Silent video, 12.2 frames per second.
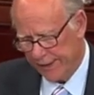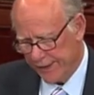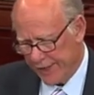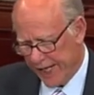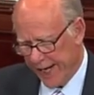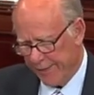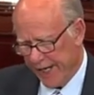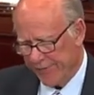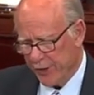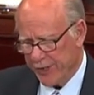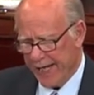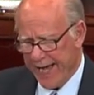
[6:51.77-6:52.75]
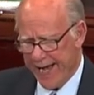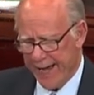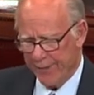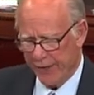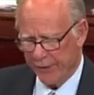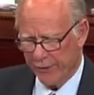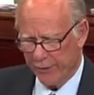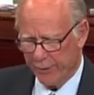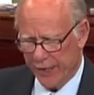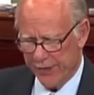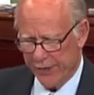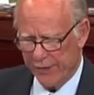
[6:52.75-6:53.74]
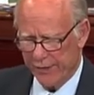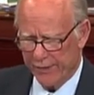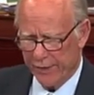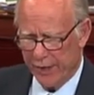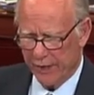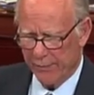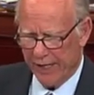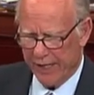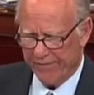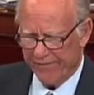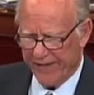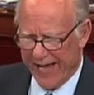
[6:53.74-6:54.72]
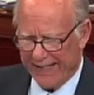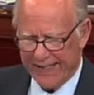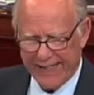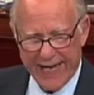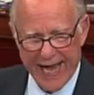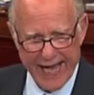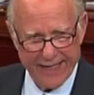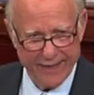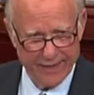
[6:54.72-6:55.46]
Time after time, I heard the president talk about fat cat